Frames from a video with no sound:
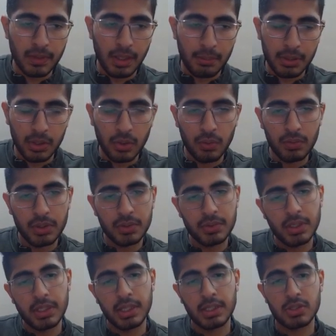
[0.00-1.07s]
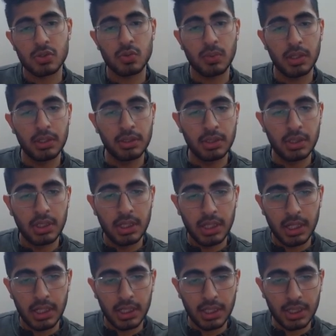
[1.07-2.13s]
Coming over to the next one.
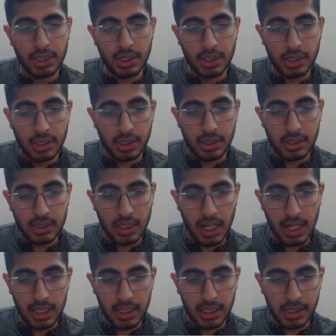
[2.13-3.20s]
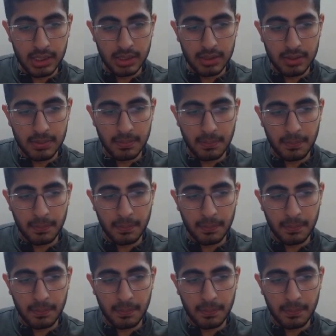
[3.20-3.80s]
Again, car length.